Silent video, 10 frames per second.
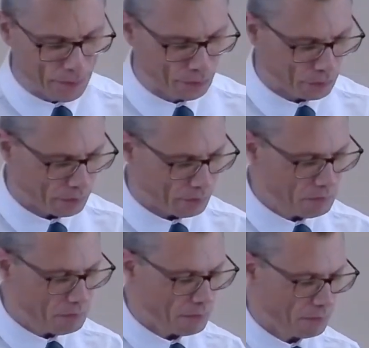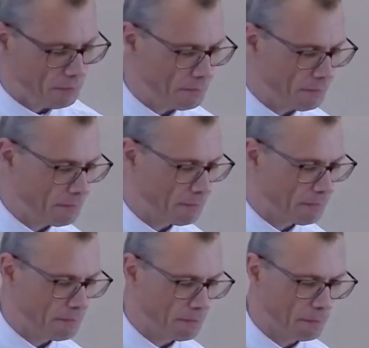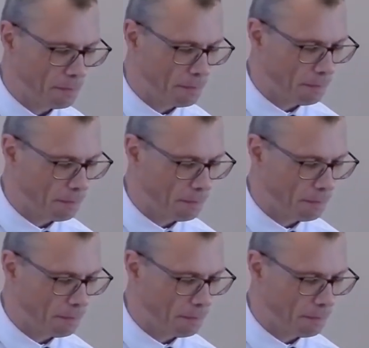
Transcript: (no one is talking)